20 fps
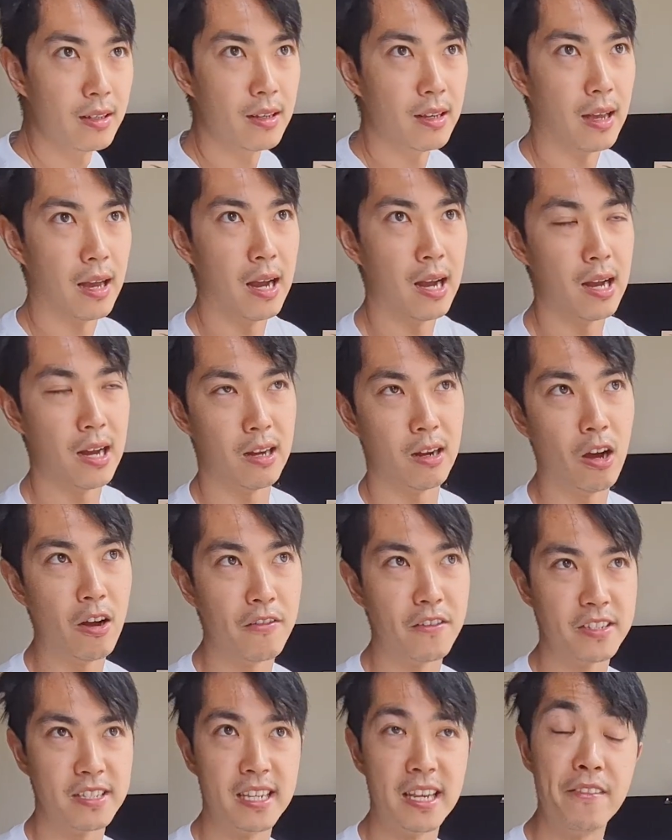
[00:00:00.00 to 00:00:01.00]

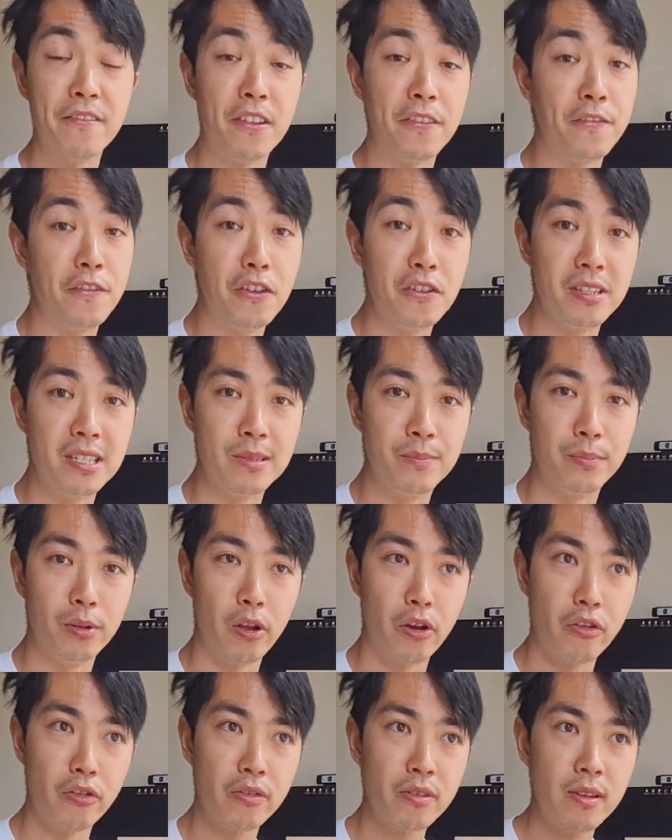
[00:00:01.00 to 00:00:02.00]
Obviously, if the fuse is
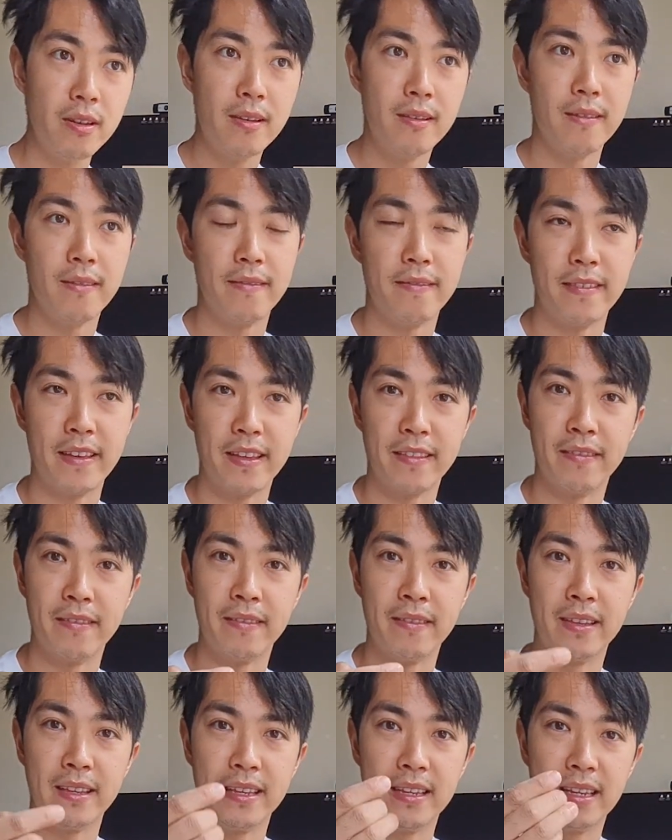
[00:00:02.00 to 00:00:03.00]
blown, then
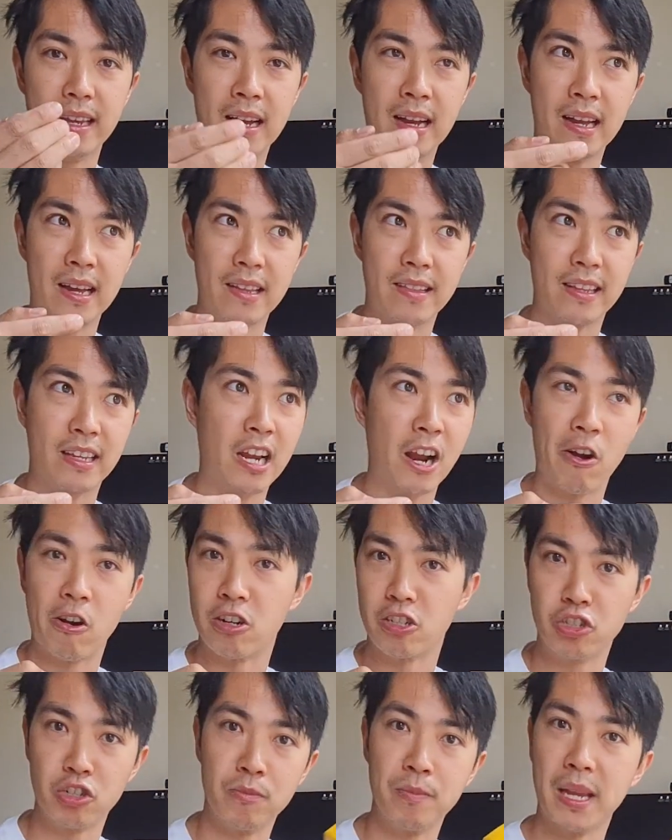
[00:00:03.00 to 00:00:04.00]
the current
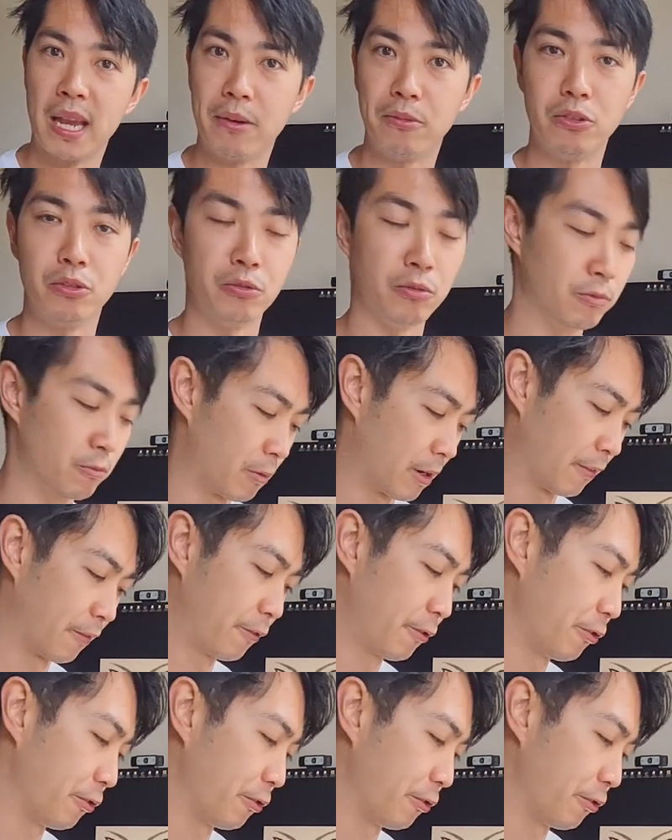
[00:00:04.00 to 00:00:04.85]
shouldn't be able to run through it.